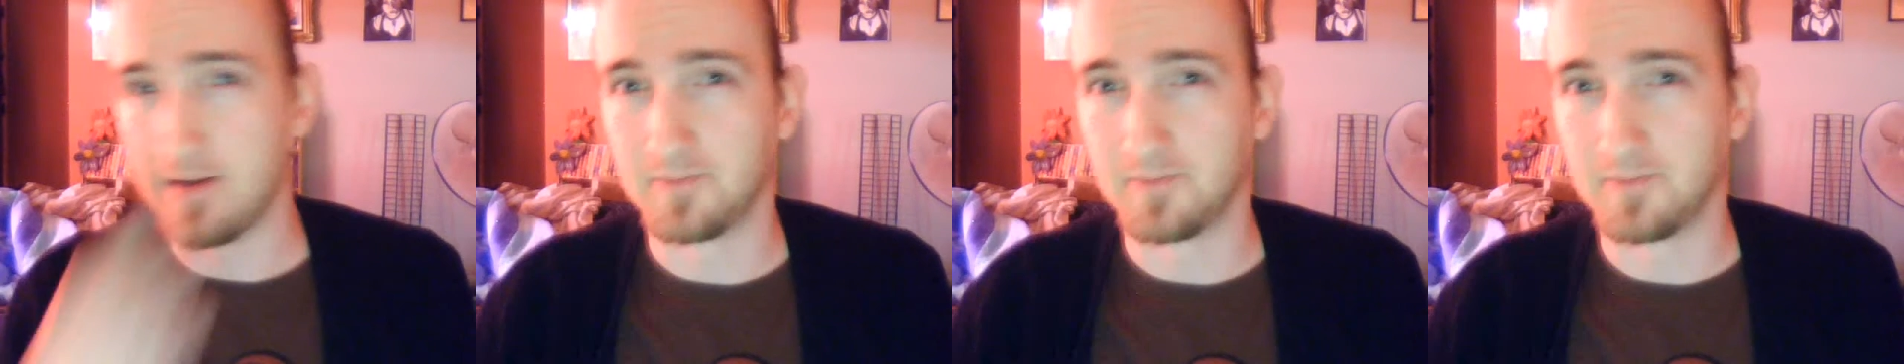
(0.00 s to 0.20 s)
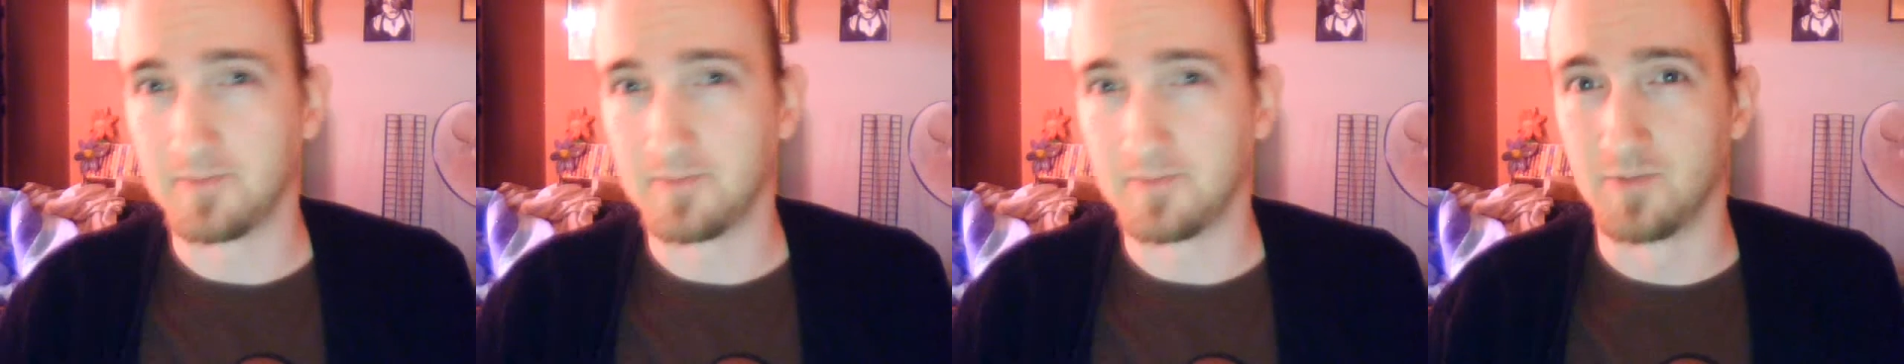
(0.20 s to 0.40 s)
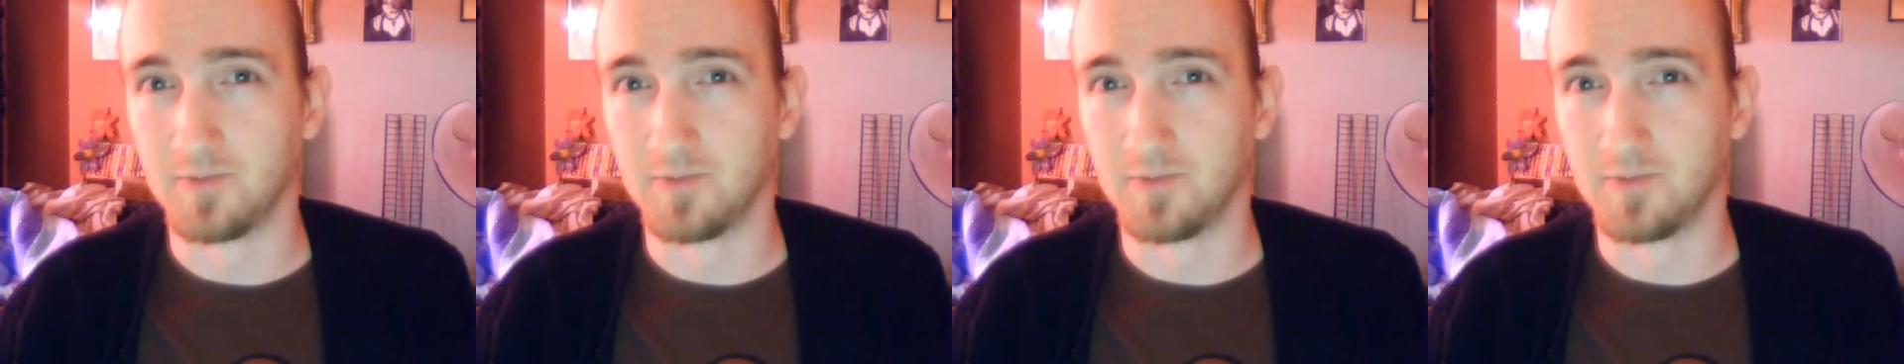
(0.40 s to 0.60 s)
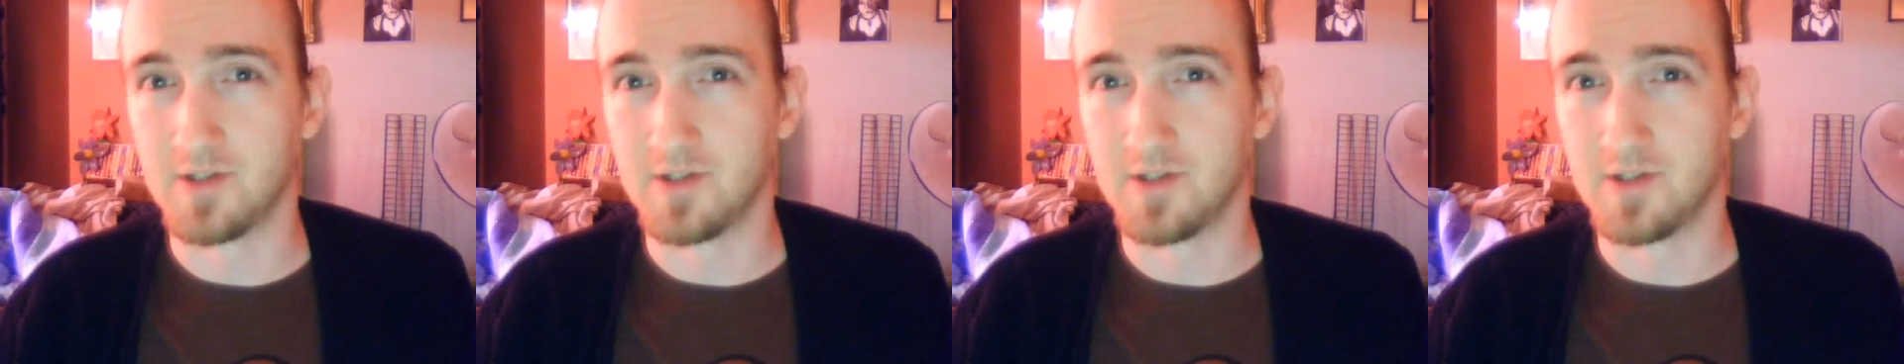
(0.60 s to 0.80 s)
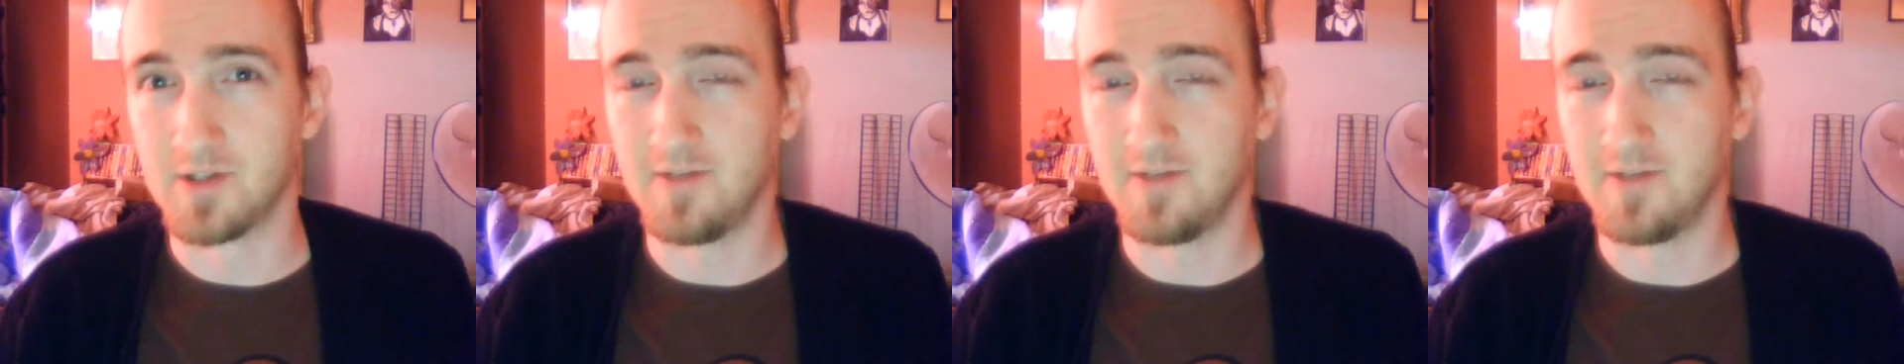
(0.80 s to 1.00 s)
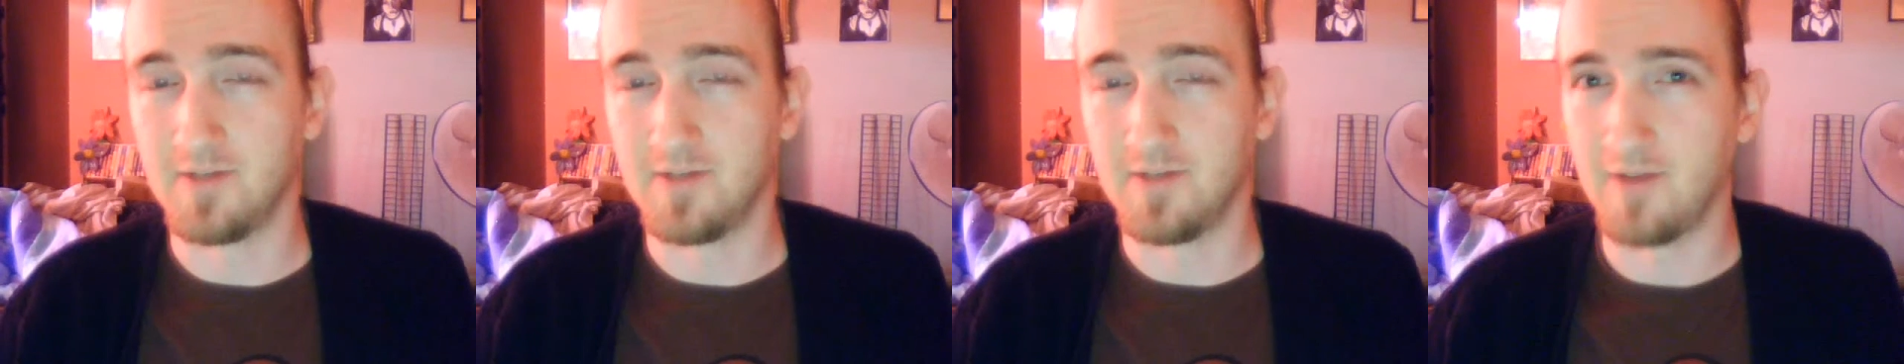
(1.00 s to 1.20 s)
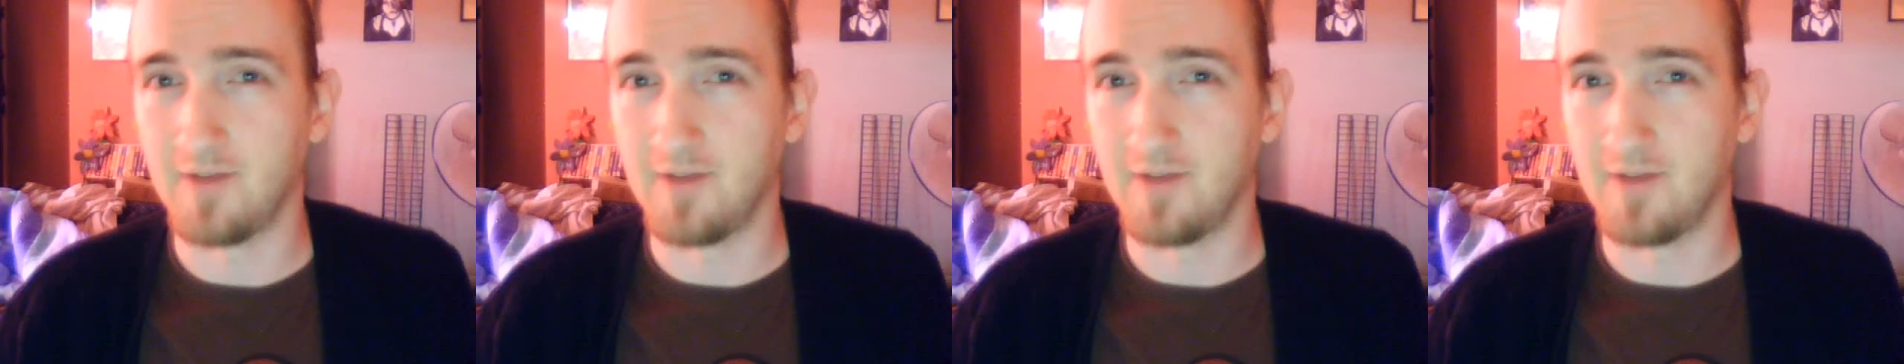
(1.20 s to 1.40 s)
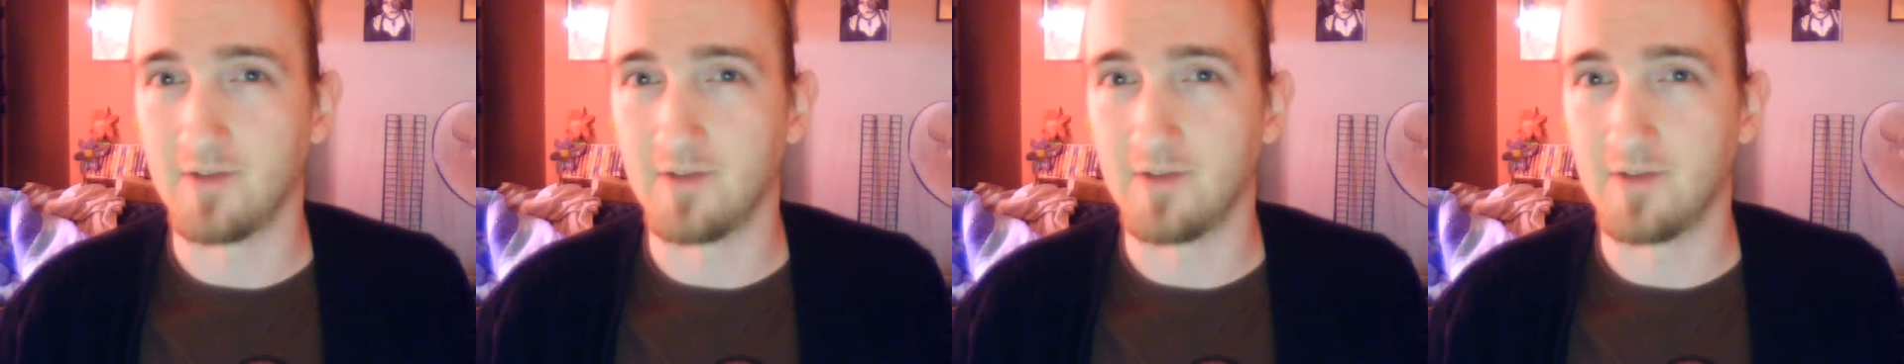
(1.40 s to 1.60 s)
was in favor of giving